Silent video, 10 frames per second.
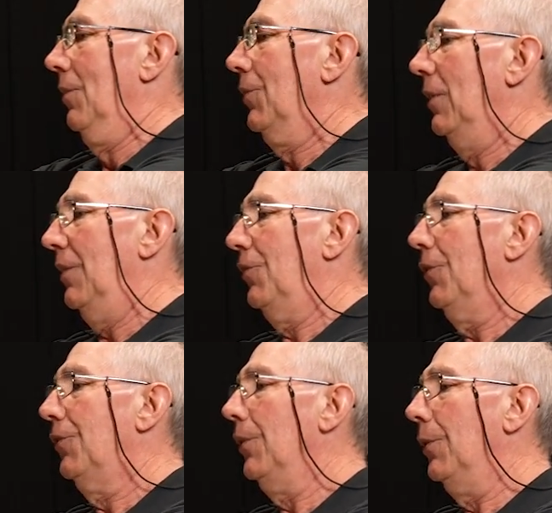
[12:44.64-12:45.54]
So let's
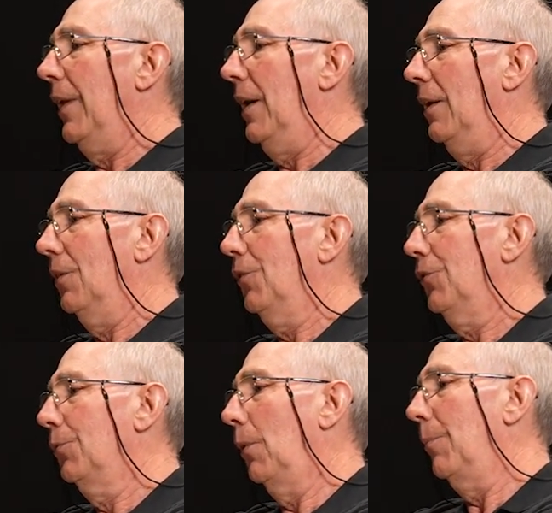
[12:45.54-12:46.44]
just do that. I'll
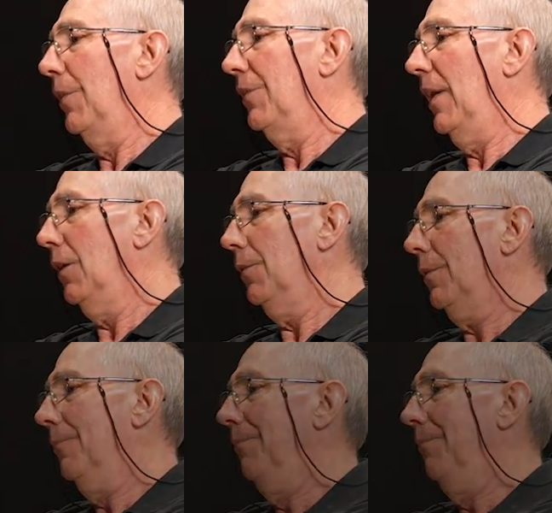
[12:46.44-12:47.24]
just swap this out.